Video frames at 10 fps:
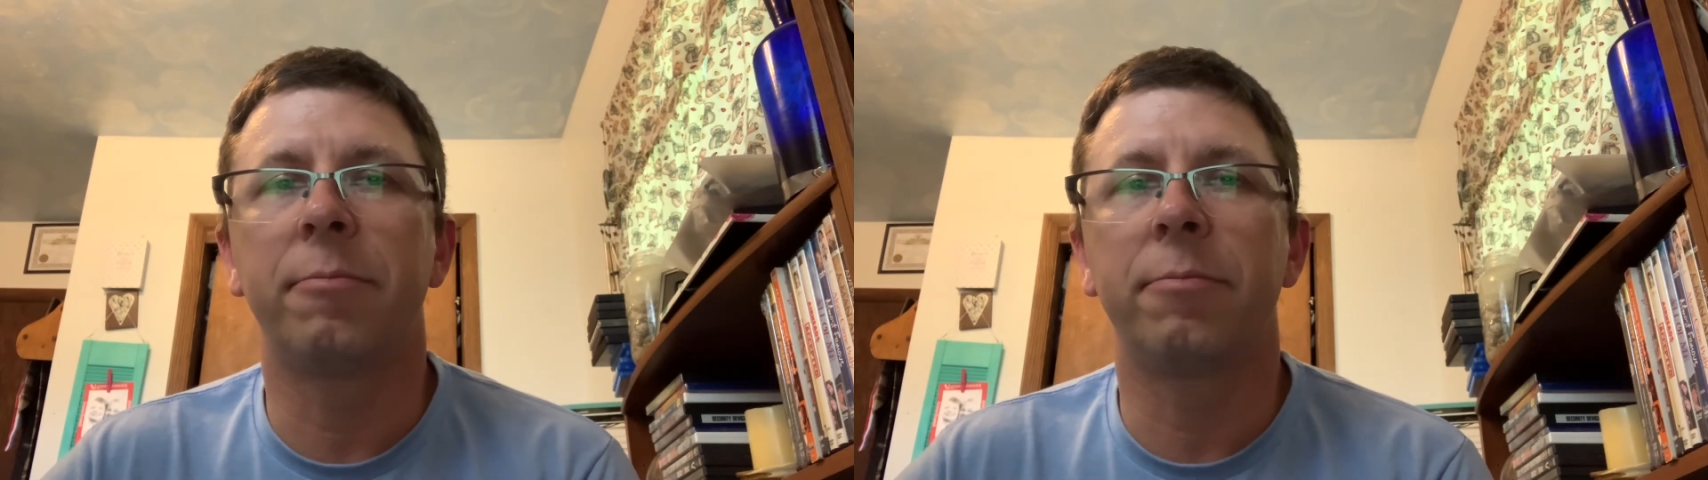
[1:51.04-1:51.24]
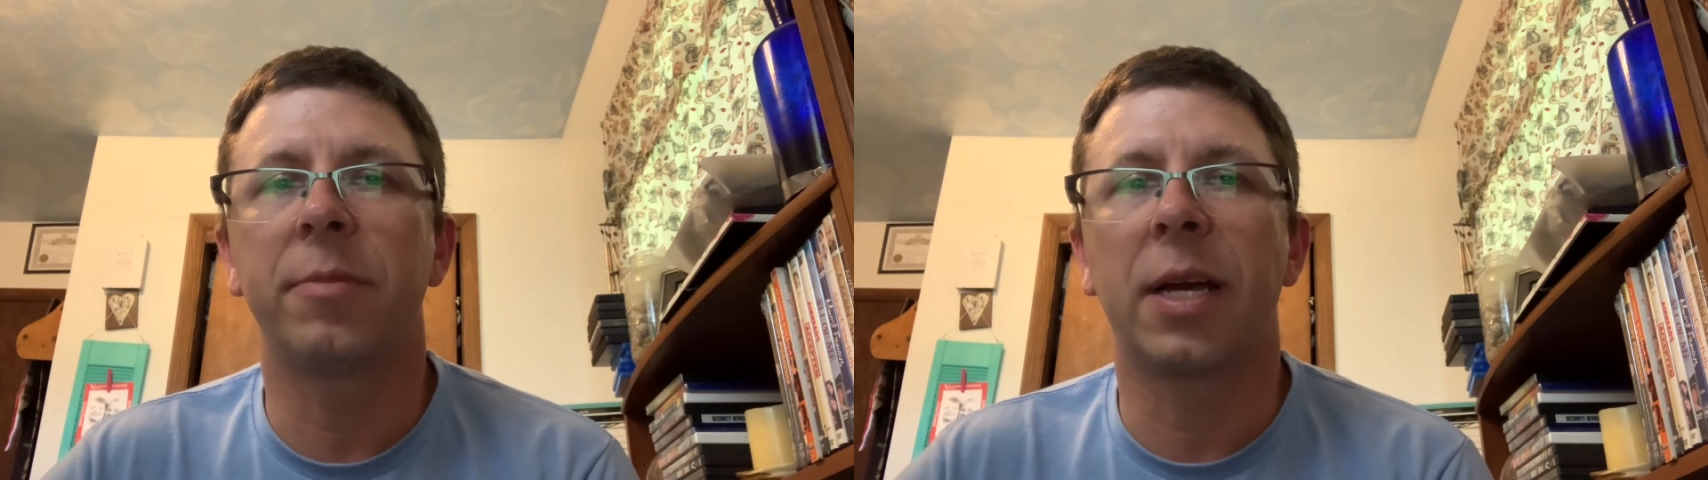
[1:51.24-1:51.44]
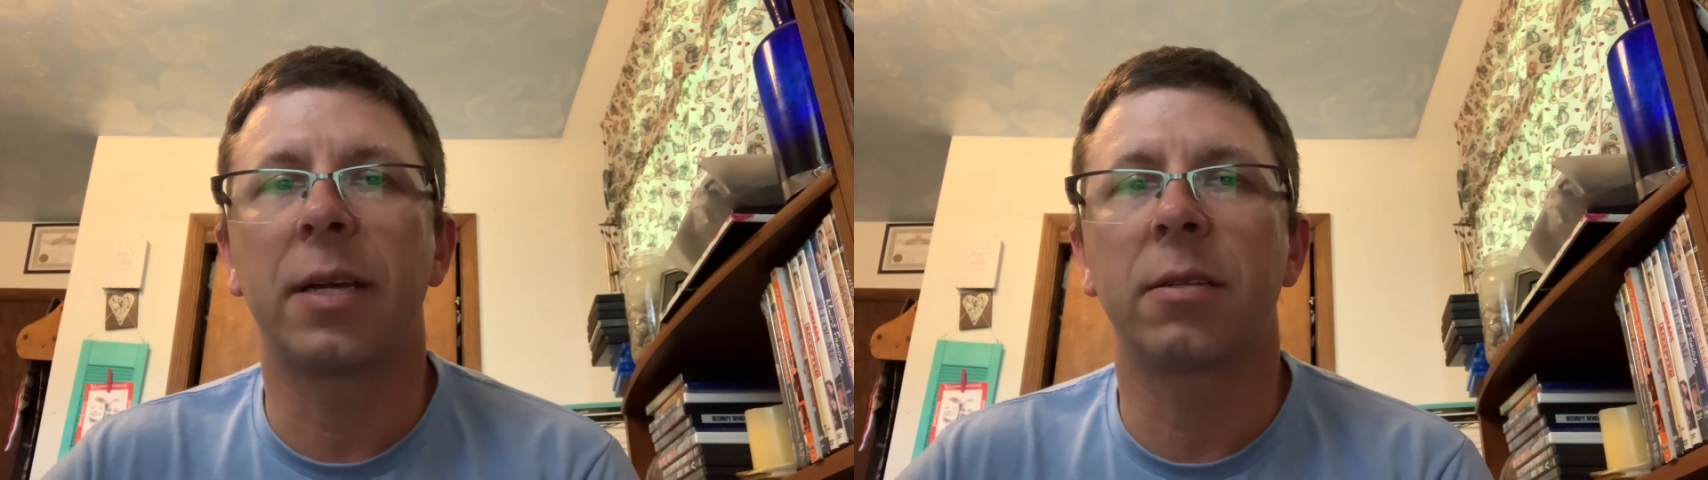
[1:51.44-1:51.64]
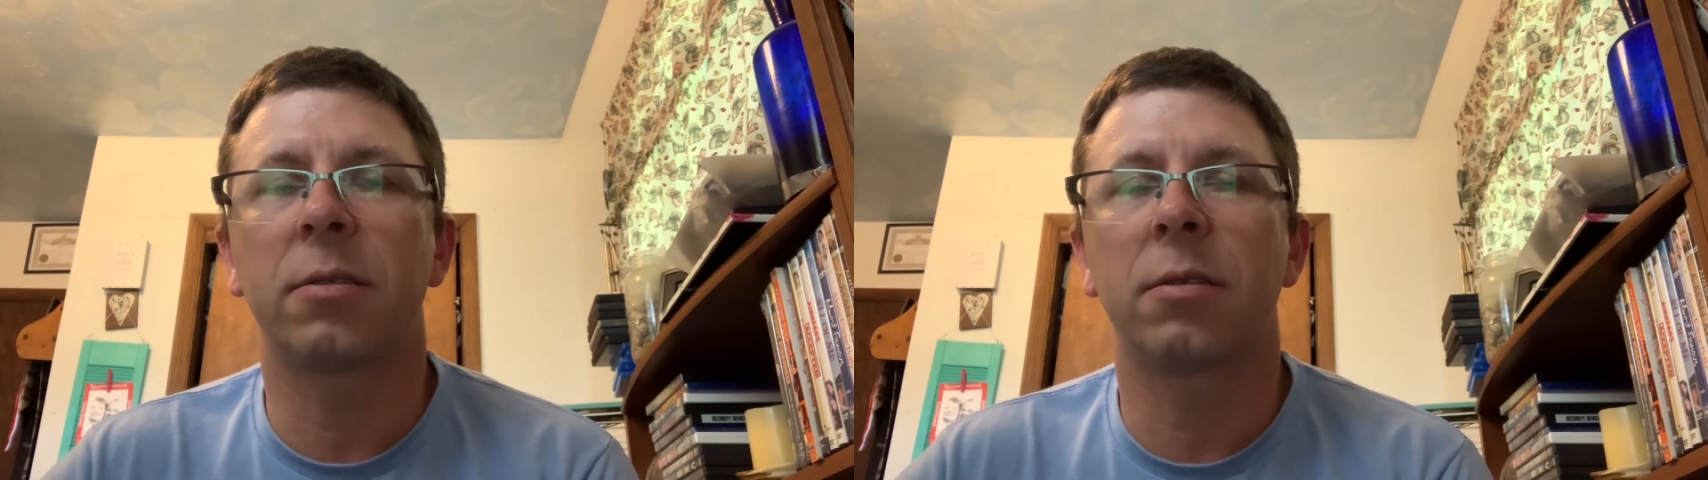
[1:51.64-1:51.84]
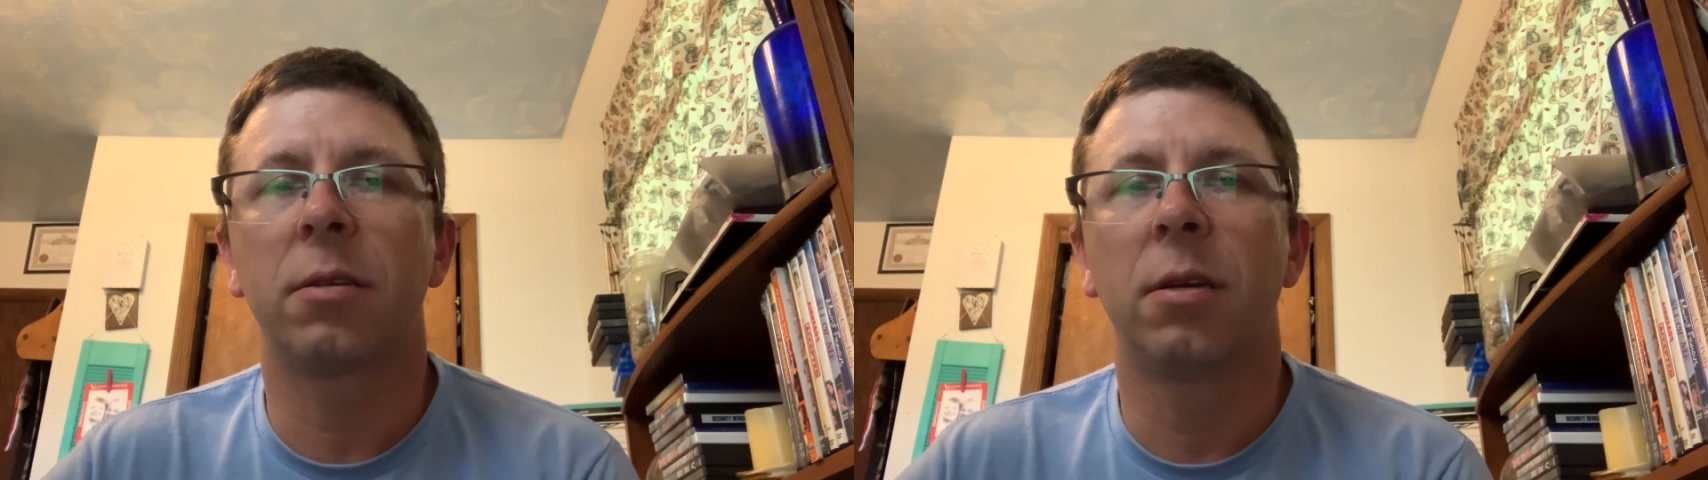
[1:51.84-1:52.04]
Not
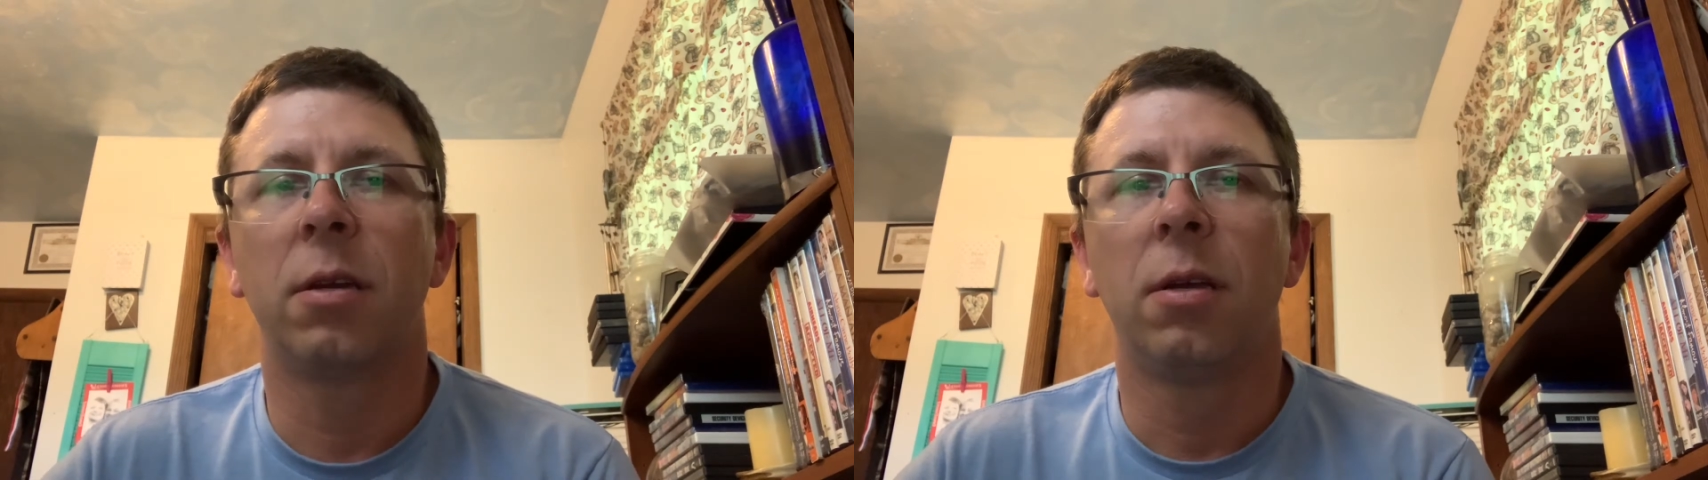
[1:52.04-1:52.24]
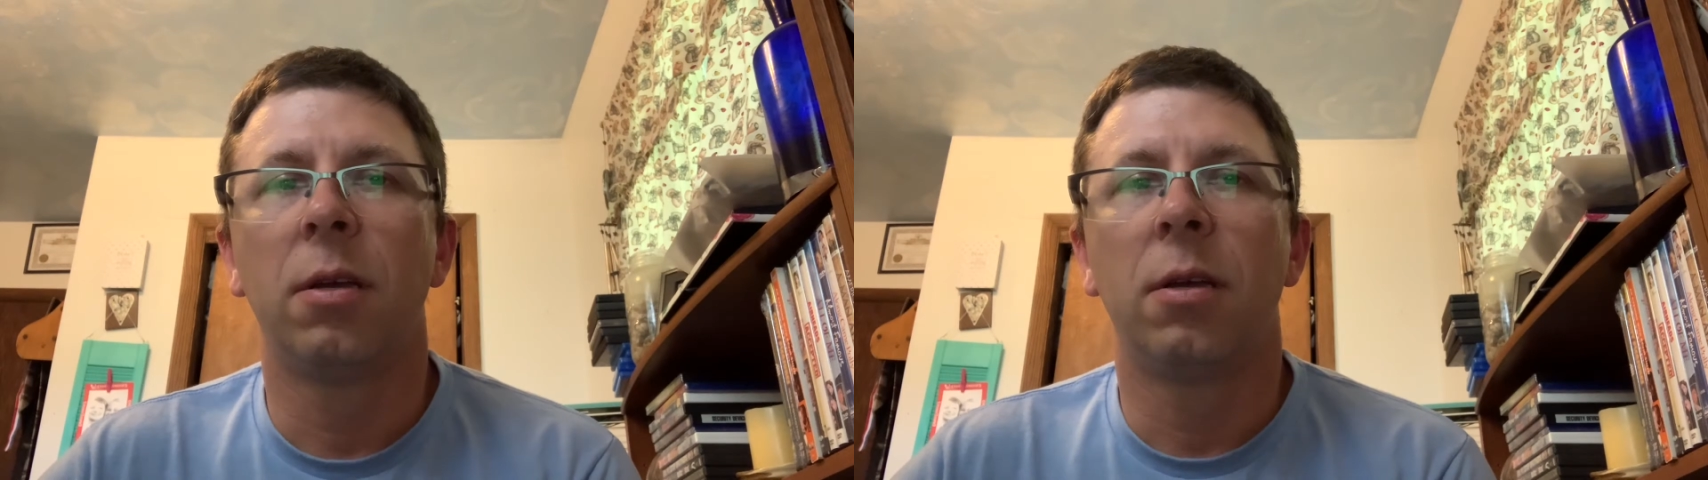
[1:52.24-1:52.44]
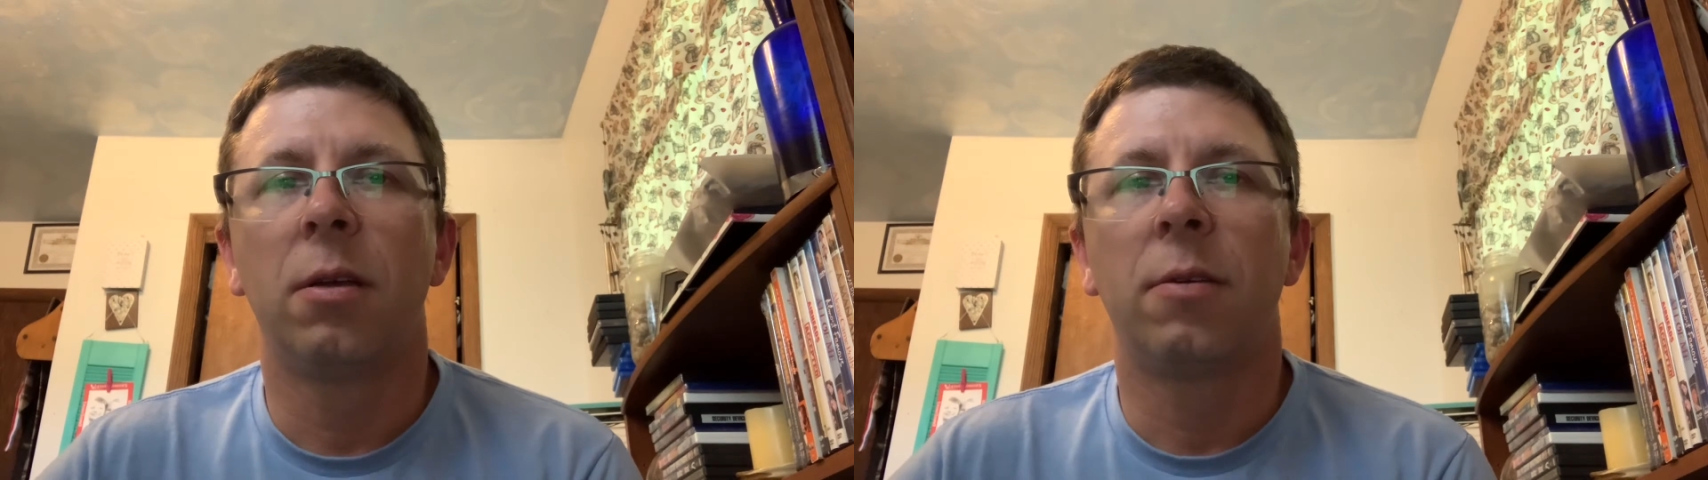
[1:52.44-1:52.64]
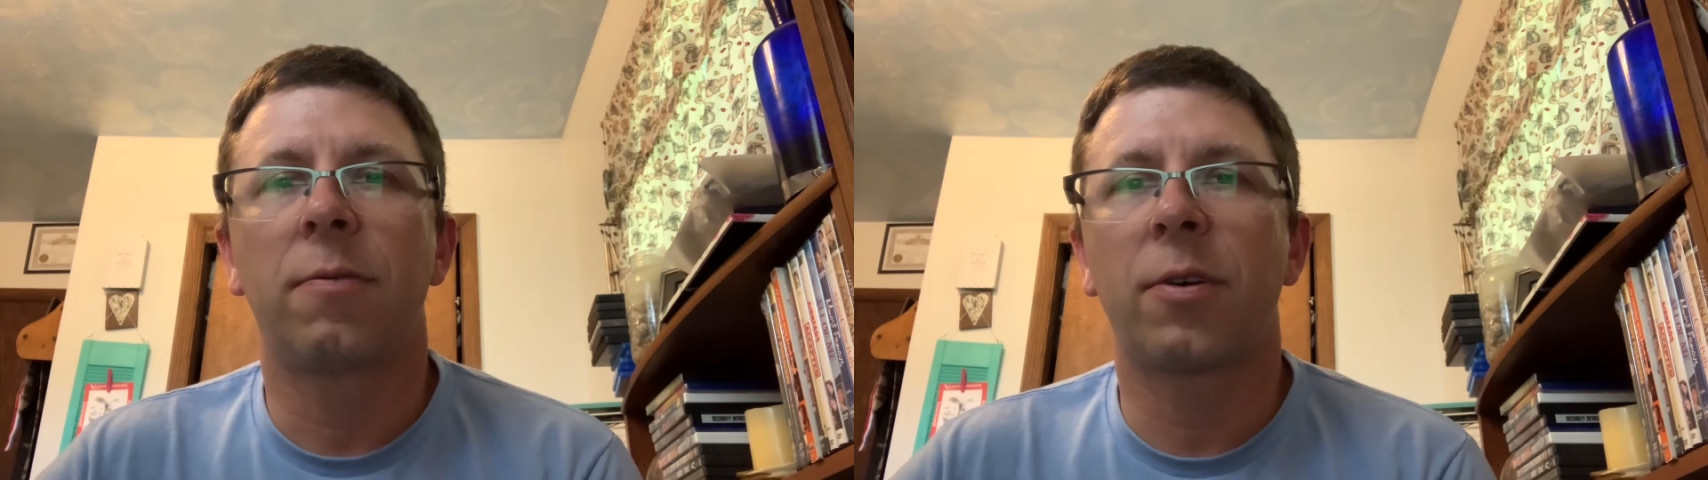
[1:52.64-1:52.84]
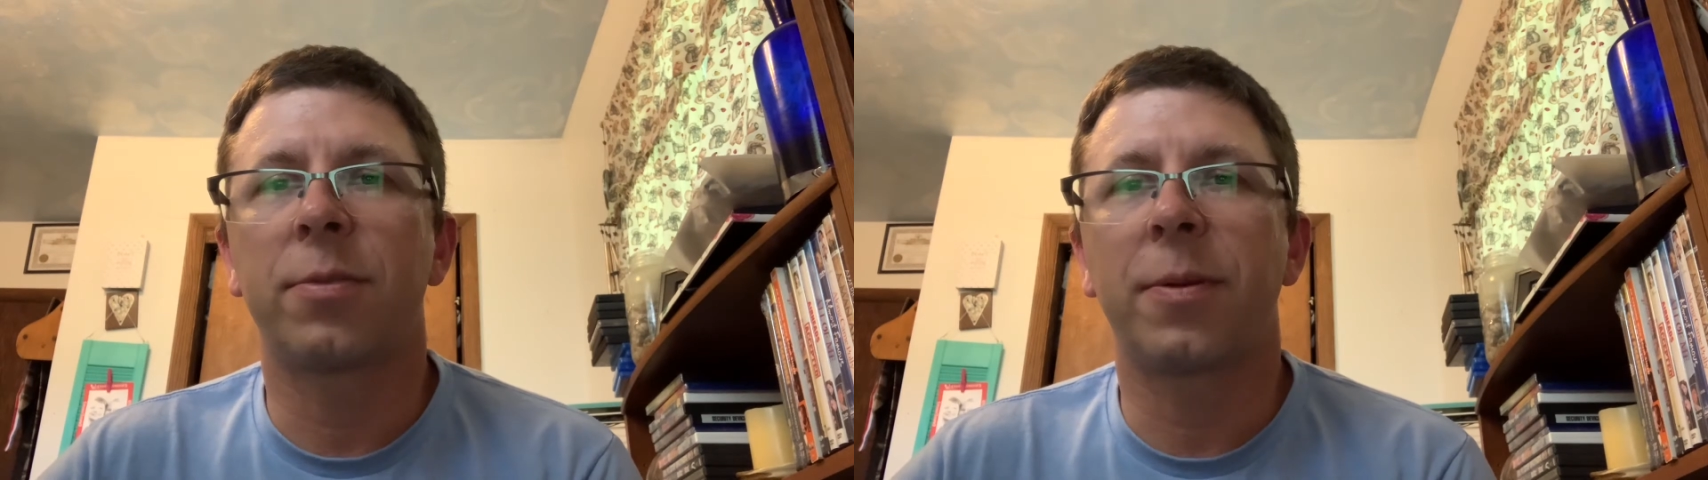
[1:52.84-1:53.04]
1st